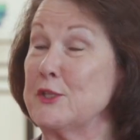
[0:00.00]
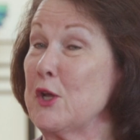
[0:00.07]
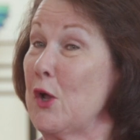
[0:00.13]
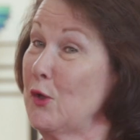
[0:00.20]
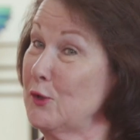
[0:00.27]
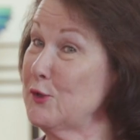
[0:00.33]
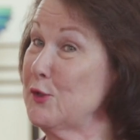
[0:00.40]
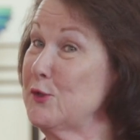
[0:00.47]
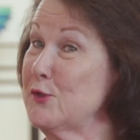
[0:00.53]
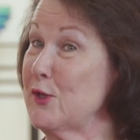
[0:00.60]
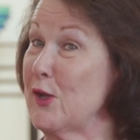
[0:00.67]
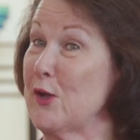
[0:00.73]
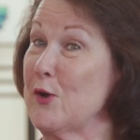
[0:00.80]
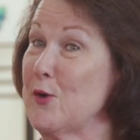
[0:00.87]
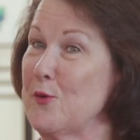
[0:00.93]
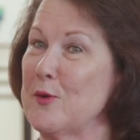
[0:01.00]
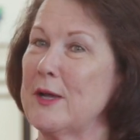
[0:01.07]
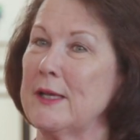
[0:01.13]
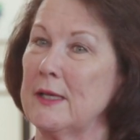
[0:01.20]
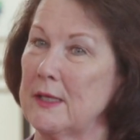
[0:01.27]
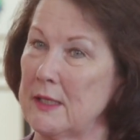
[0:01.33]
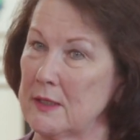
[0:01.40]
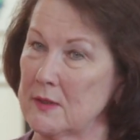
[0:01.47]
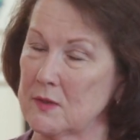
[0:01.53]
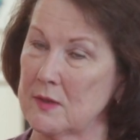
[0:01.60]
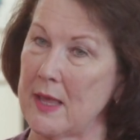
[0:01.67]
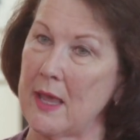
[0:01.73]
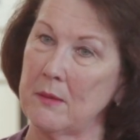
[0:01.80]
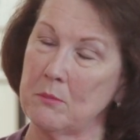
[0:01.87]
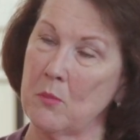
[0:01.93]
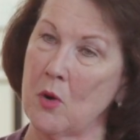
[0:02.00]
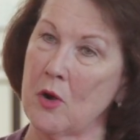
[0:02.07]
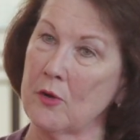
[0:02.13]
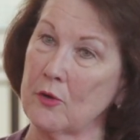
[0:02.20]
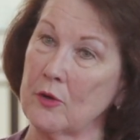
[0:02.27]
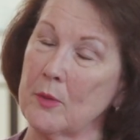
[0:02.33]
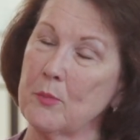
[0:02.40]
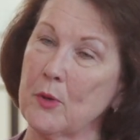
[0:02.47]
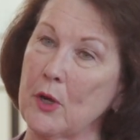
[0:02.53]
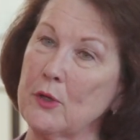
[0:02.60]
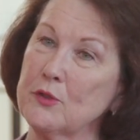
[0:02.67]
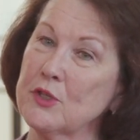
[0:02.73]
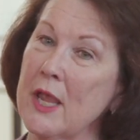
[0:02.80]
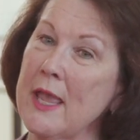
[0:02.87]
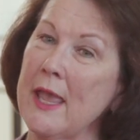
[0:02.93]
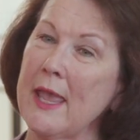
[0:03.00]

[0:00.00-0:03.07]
I told you so, is that martyr approach.